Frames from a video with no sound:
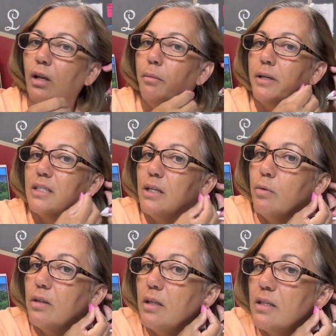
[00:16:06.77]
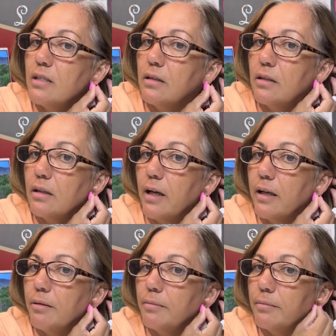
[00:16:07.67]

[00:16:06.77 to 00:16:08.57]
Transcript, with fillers: Let me see what these look like.